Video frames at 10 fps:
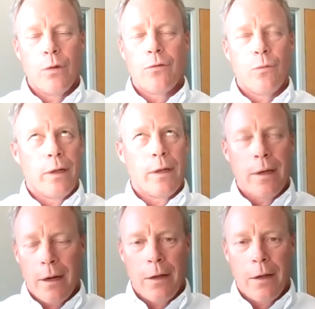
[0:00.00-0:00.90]

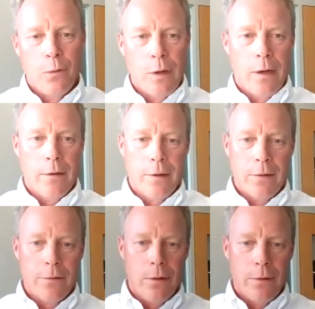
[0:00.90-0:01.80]
new
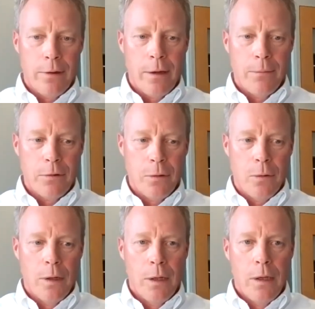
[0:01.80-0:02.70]
contacts all the time.
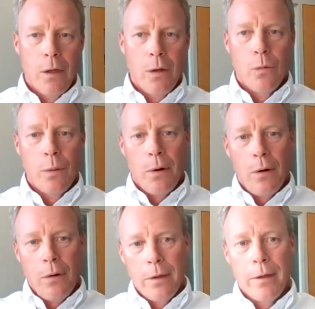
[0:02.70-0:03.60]
So we
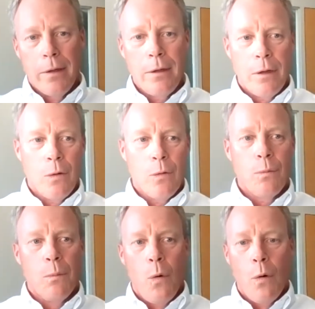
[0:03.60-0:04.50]
pull in,
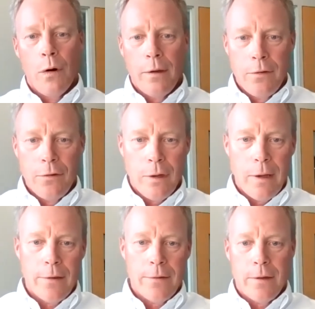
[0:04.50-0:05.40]
more digital
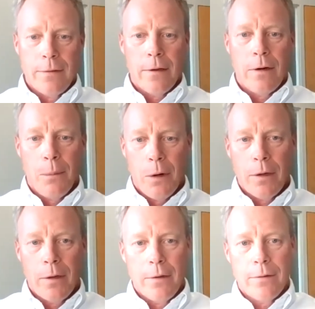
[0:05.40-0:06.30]
assets on our
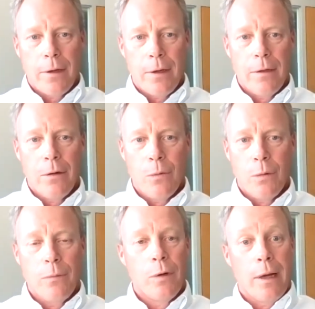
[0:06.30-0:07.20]
marketing side.
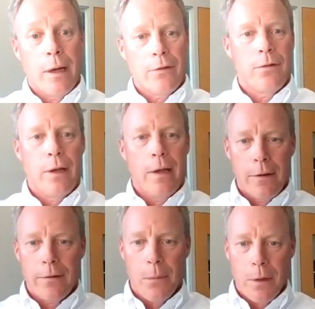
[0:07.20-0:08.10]
We actually
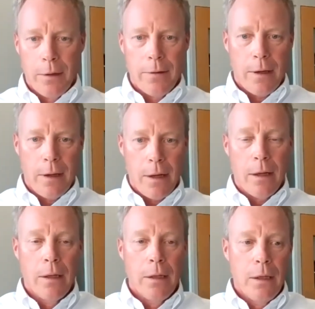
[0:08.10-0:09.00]
added some money to that,